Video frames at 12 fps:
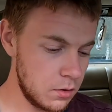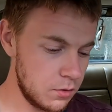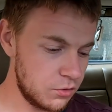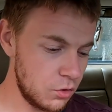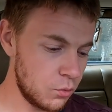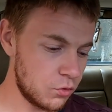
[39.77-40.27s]

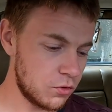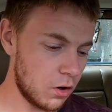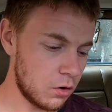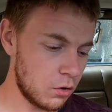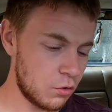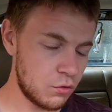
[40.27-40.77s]
Still wasn't
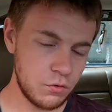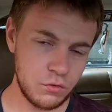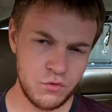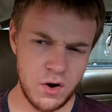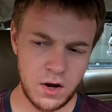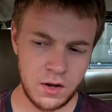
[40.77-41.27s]
done
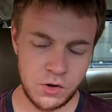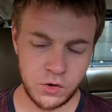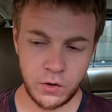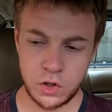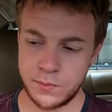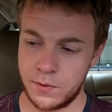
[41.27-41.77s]
correctly as
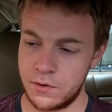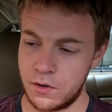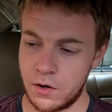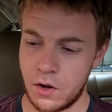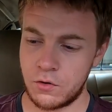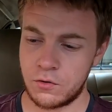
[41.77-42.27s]
such, but you
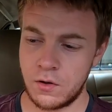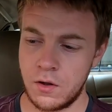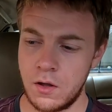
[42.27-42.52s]
know, that